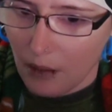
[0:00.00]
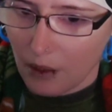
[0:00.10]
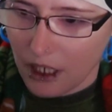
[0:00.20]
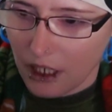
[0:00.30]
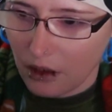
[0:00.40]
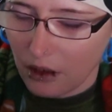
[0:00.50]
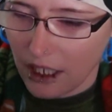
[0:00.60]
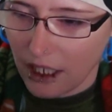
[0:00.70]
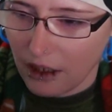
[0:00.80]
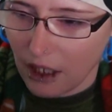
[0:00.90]

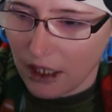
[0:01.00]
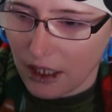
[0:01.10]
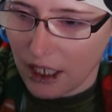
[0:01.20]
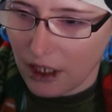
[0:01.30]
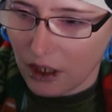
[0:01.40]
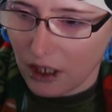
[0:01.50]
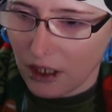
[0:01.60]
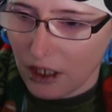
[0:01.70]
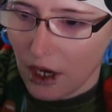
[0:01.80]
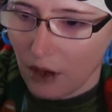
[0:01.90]
particularly in Los Angeles.